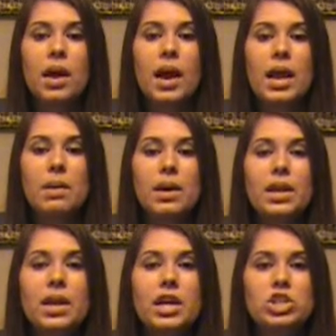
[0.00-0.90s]
Any
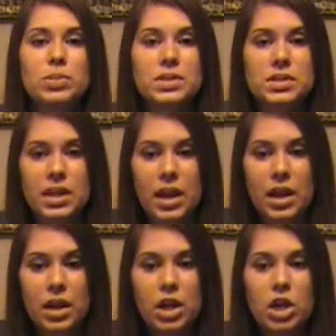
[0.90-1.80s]
medication mistake
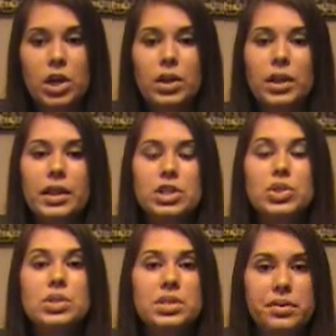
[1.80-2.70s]
could lead to
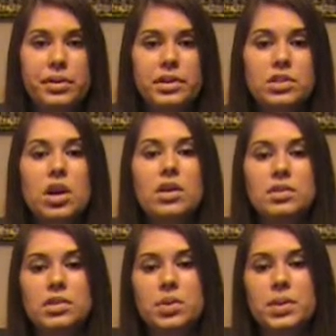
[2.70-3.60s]
serious
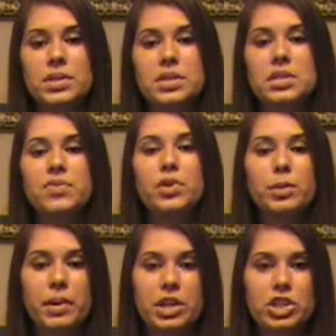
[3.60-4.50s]
consequences for the
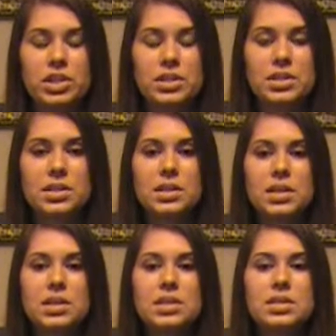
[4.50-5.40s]
patient.
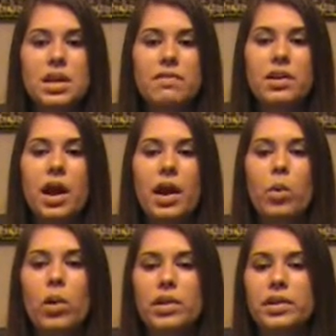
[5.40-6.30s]
Safe and high
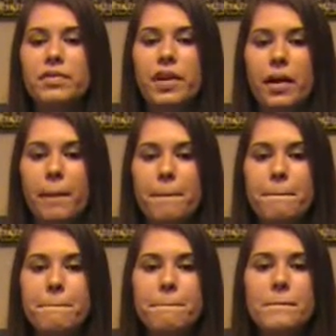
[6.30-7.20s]
quality of care.
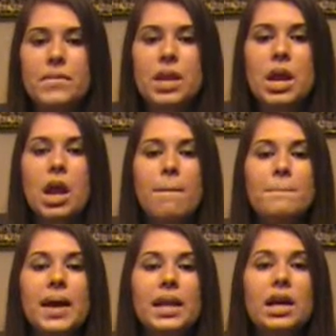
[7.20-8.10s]

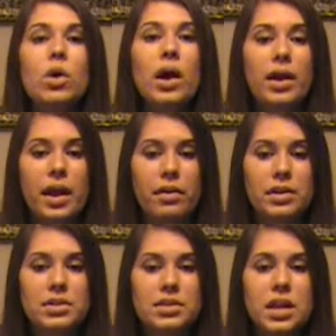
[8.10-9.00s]
Medical
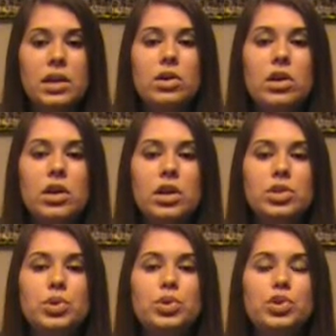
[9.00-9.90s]
errors can occur
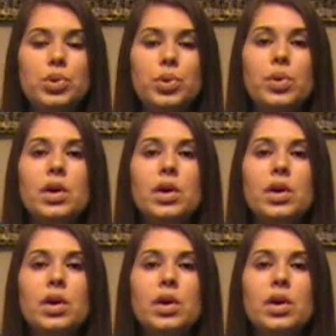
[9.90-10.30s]
due to